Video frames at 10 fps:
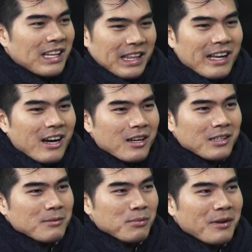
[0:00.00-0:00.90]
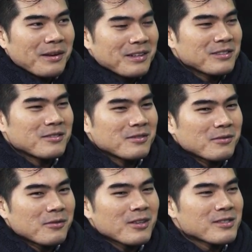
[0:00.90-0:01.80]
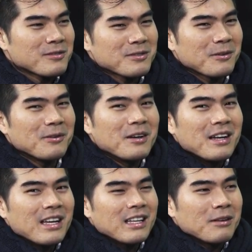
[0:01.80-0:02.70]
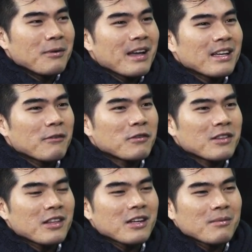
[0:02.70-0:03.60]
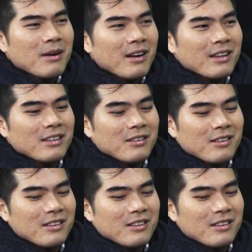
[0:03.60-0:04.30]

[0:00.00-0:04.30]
And they got a good player in terms of Russell. So in a way, if you think about it,